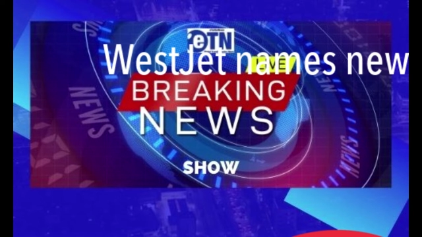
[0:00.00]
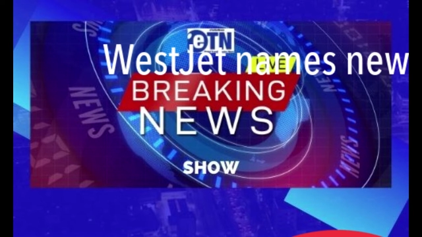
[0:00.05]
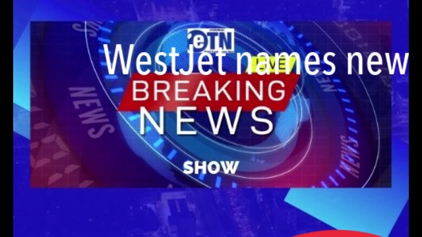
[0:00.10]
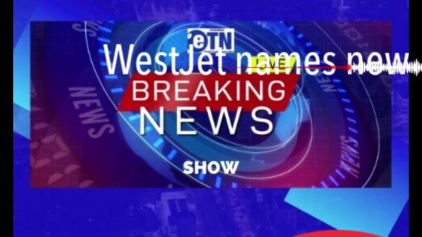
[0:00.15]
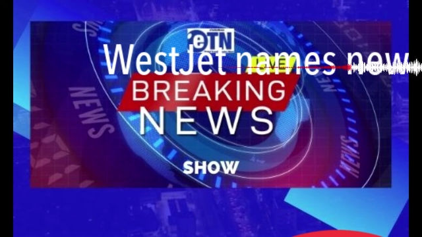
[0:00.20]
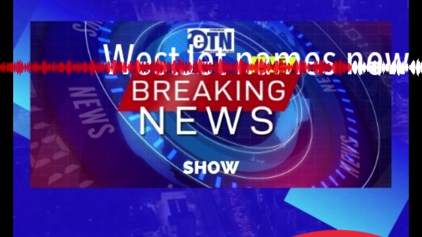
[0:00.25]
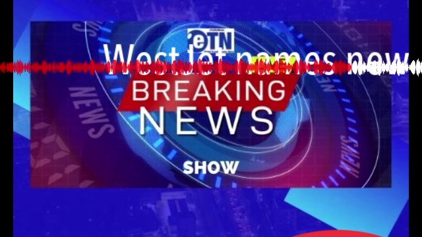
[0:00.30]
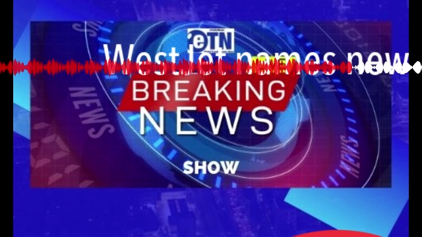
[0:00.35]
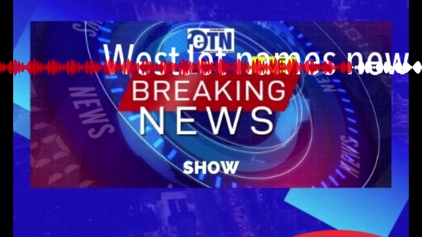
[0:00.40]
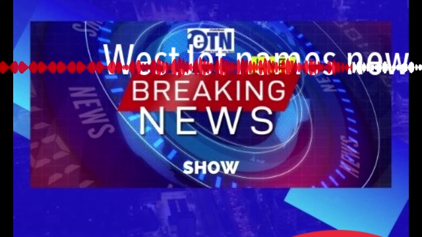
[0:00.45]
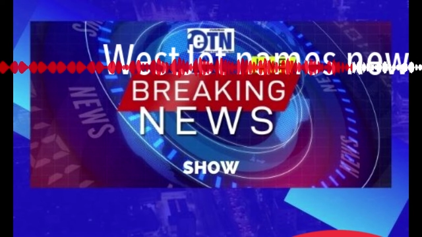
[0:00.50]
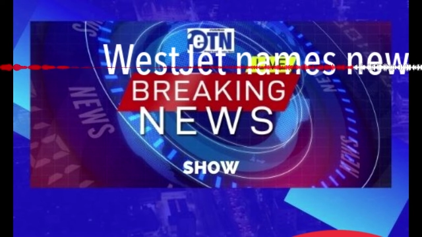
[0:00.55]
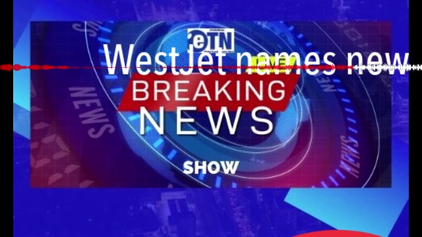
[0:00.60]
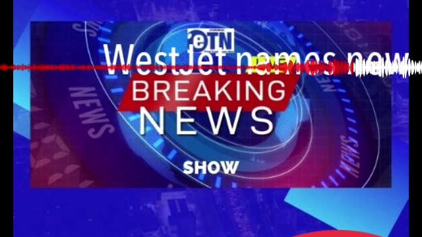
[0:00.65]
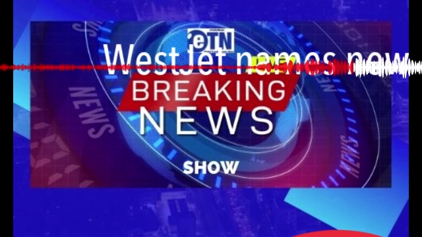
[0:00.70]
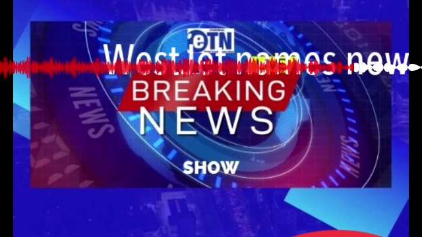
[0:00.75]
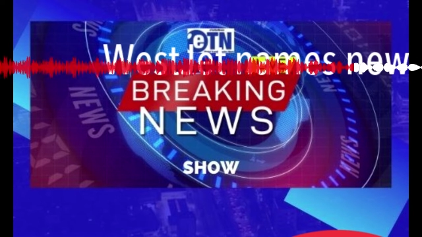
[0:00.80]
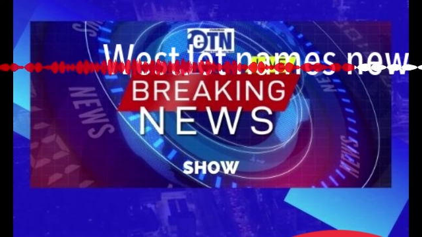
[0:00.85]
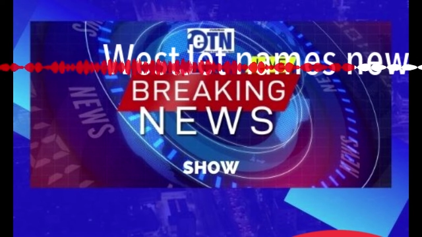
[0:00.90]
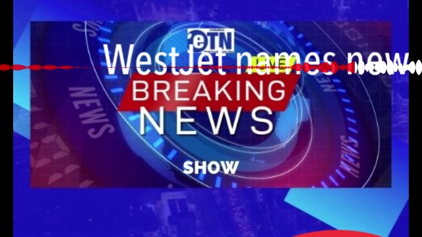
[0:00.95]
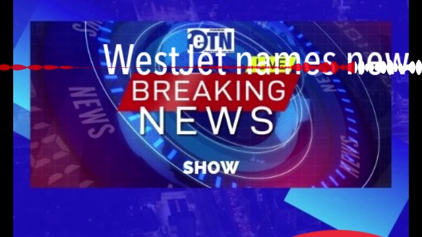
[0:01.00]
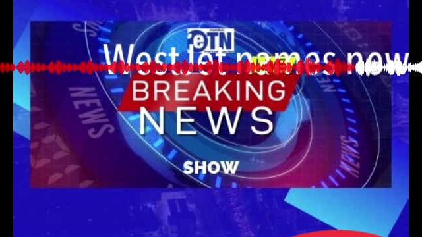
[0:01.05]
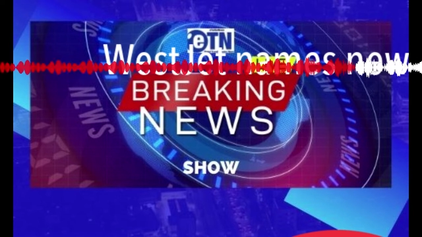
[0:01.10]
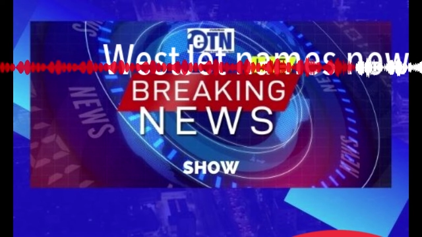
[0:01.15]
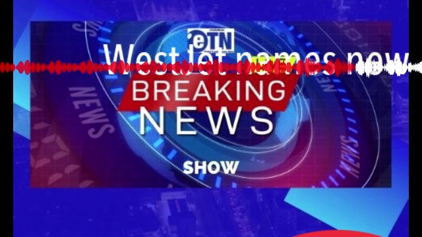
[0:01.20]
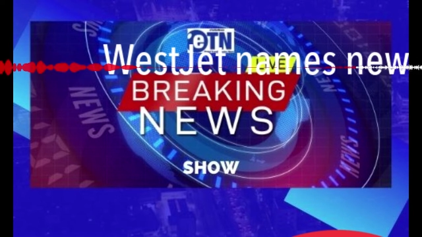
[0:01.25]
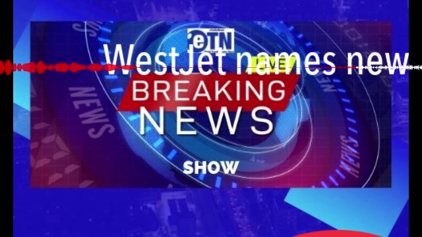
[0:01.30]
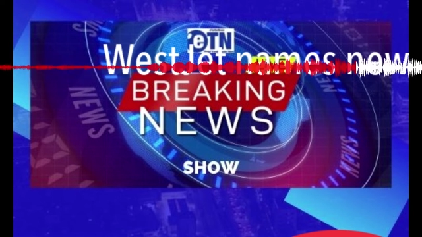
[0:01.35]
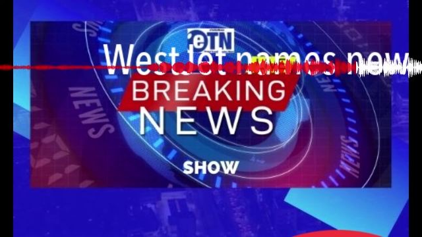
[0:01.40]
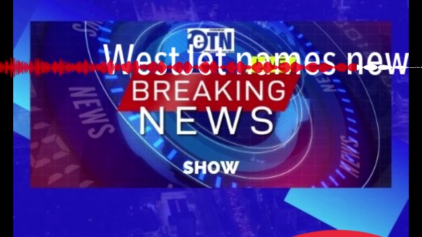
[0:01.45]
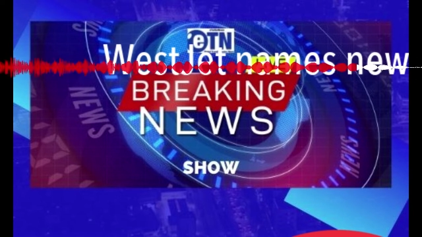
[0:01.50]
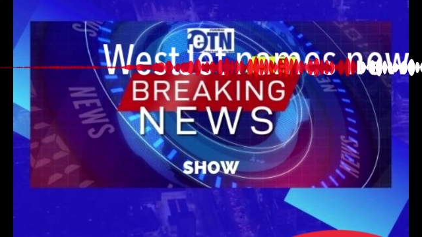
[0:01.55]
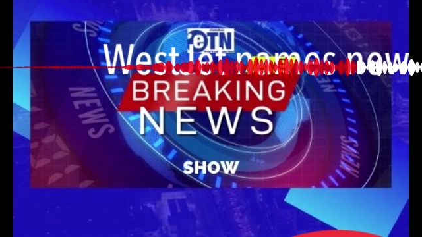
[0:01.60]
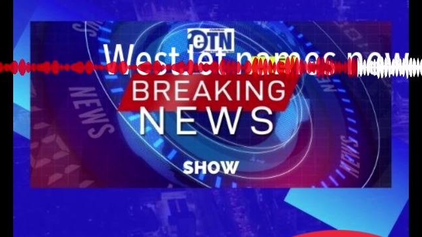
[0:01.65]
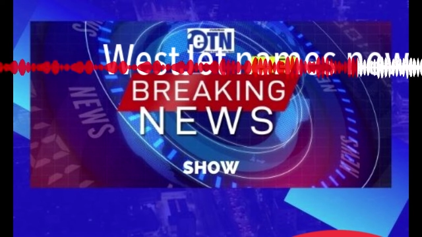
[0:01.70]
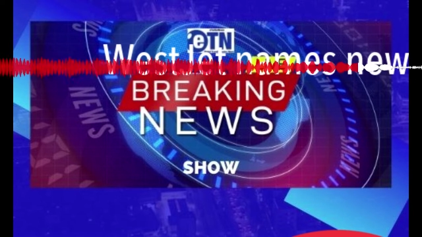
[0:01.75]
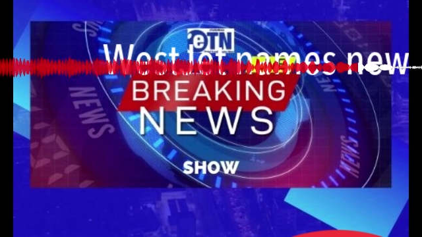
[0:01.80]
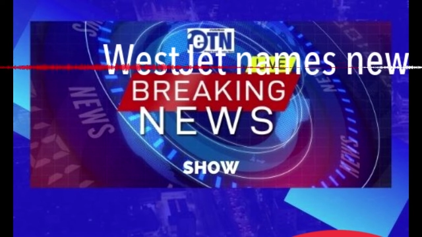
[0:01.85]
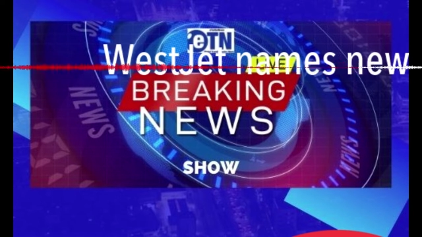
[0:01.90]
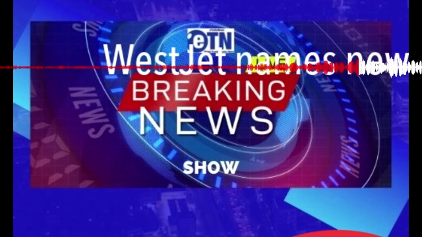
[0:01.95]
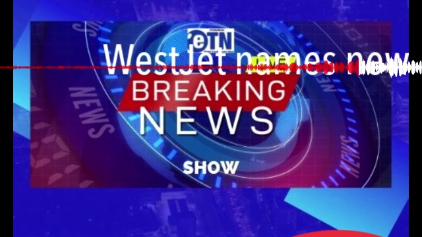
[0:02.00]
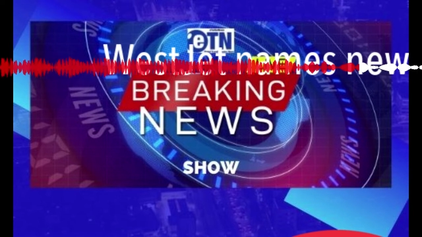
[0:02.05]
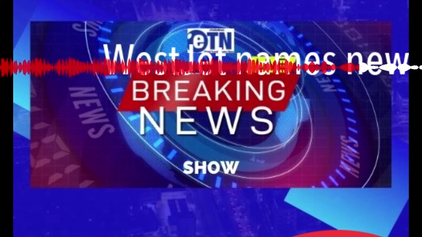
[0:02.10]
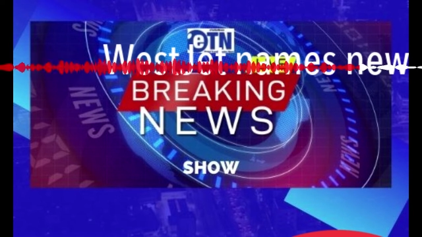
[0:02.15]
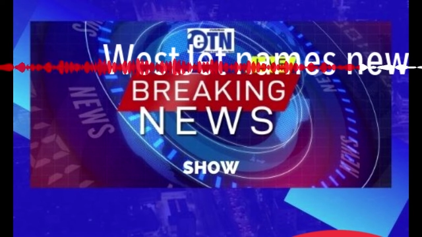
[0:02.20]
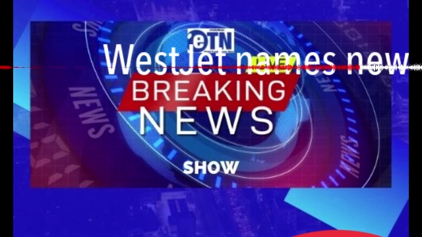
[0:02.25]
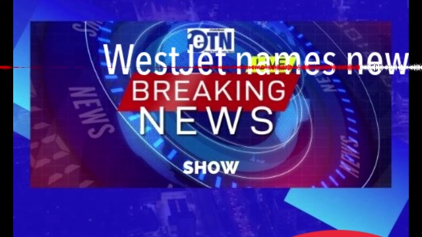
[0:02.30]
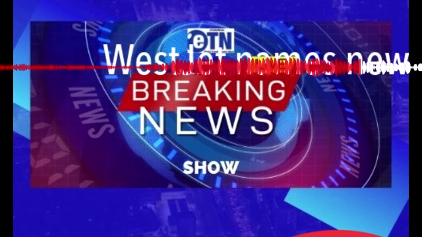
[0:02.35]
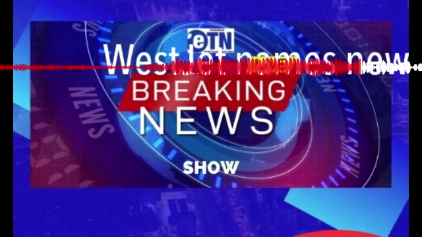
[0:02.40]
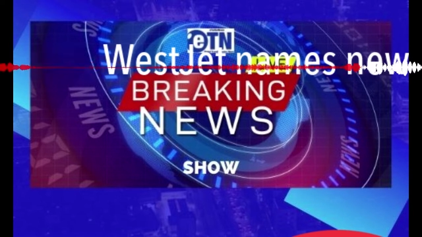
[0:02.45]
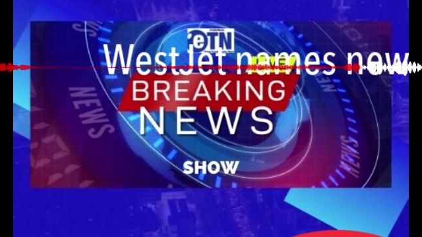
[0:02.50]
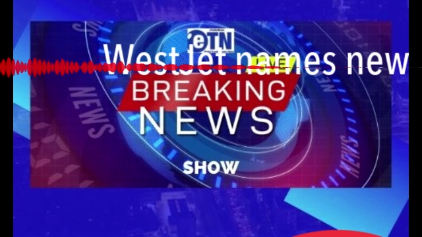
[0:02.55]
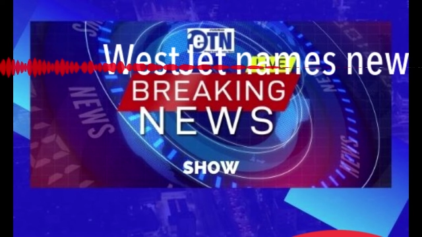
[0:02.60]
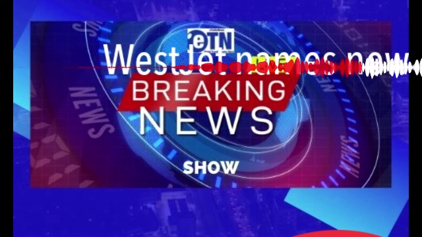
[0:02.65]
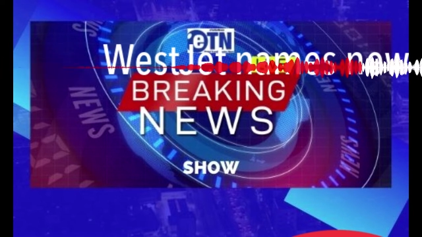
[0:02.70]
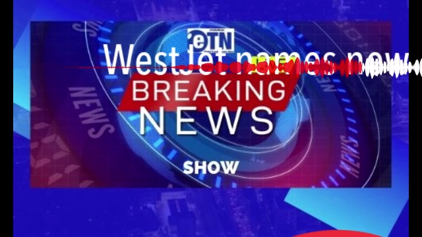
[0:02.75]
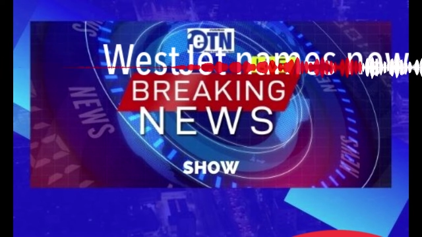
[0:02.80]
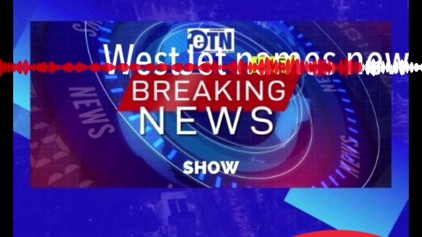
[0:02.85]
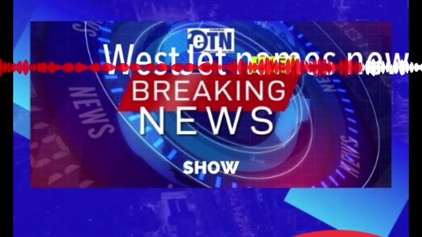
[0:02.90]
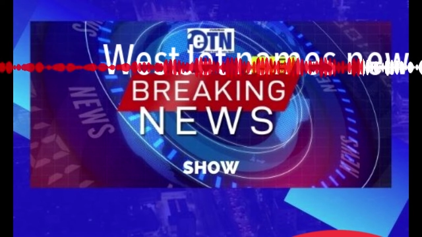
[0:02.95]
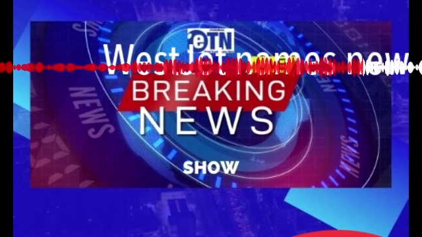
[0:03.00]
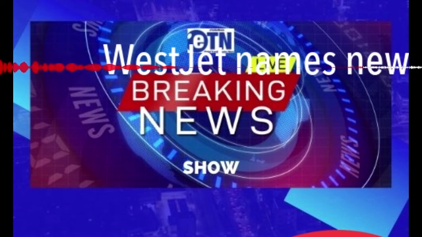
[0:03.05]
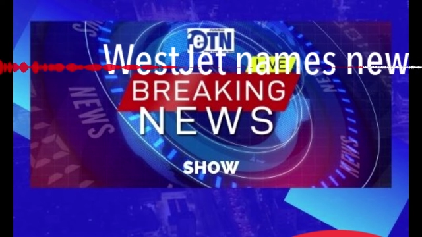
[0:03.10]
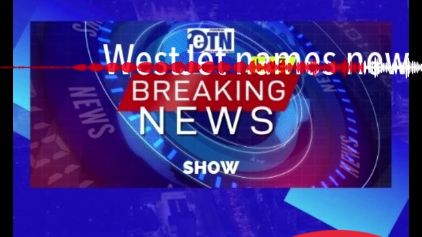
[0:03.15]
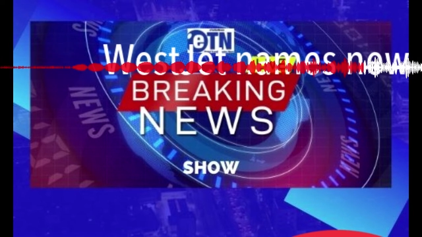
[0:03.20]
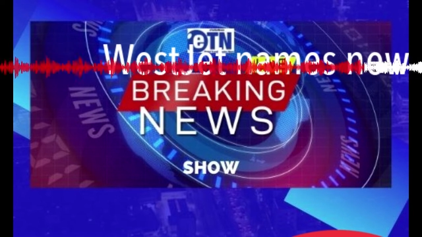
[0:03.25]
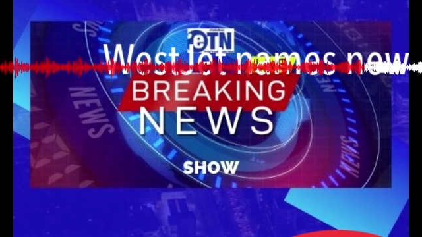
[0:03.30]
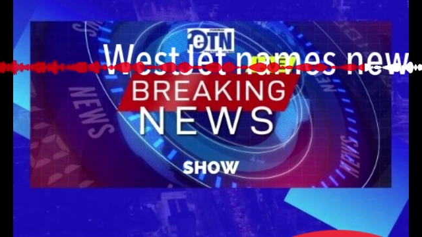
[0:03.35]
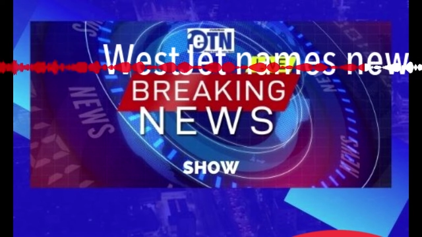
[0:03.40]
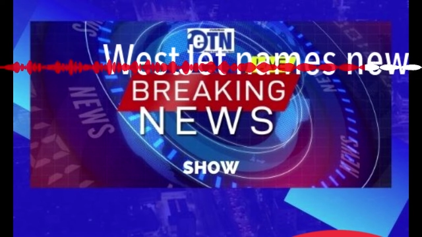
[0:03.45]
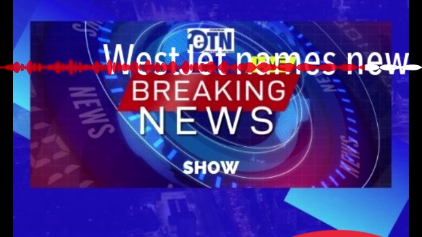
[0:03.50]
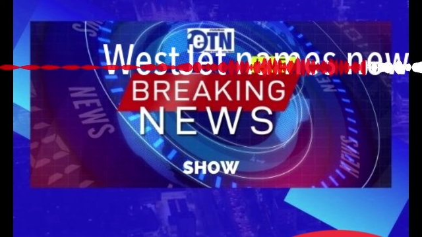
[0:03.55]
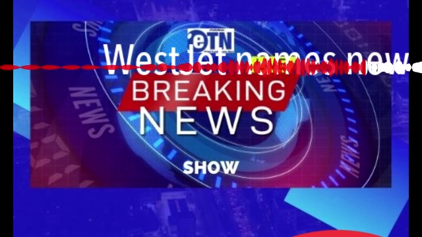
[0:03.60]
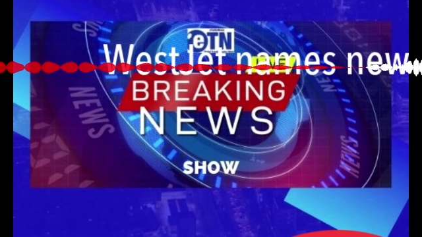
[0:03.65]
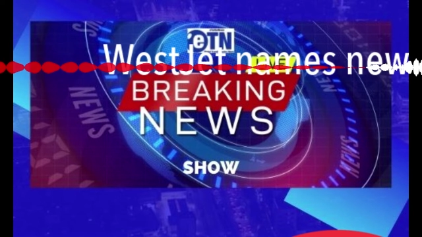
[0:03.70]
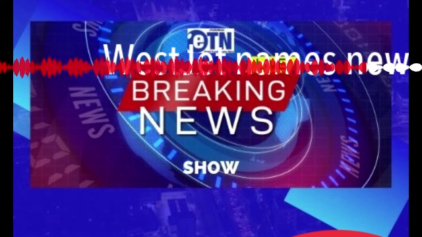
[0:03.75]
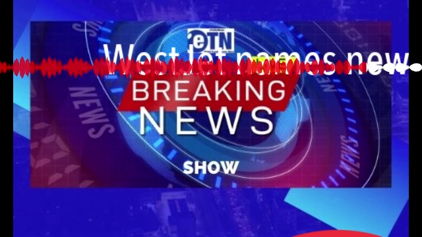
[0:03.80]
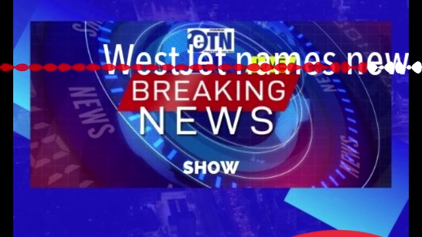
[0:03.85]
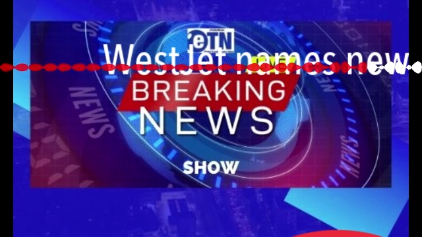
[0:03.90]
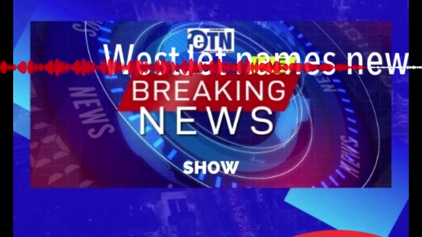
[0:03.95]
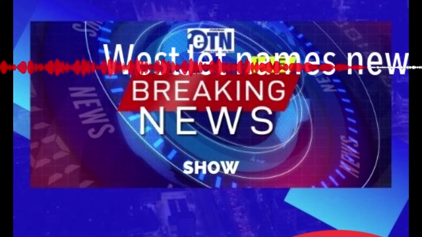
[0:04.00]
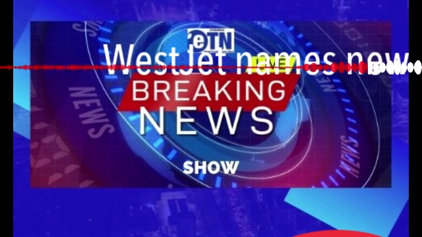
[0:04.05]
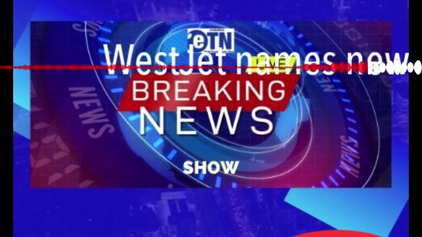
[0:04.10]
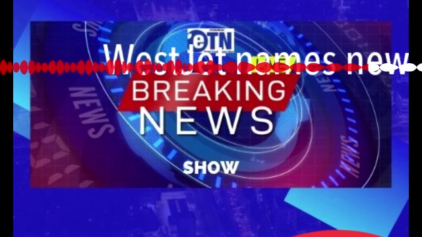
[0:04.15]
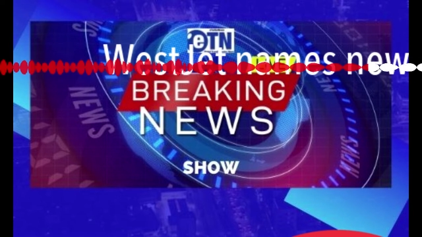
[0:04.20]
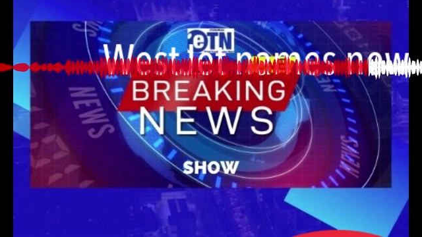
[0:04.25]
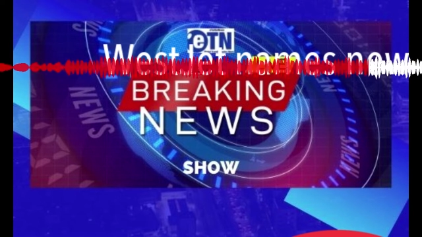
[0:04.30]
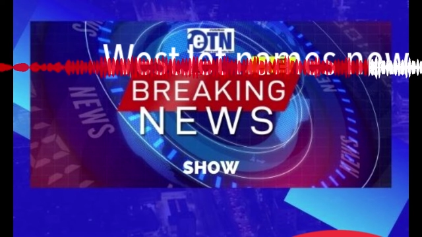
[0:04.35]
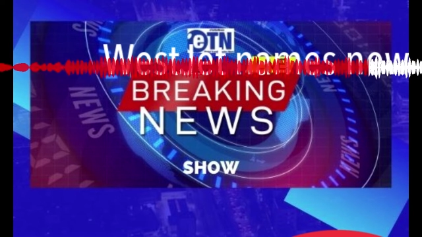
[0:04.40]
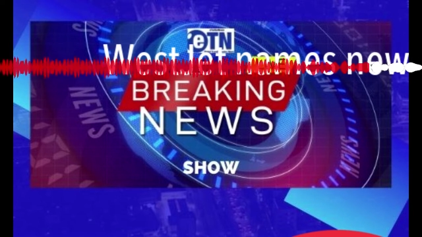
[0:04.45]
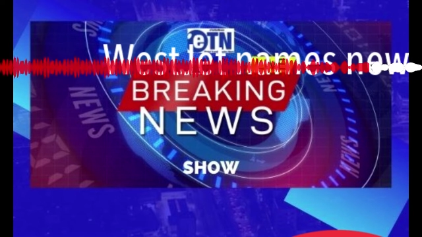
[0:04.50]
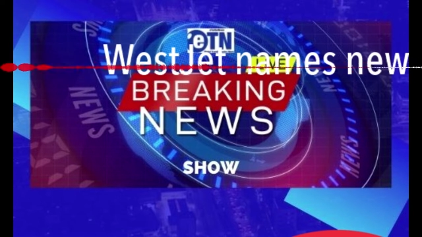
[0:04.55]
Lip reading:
Nobody's mouth can be seen.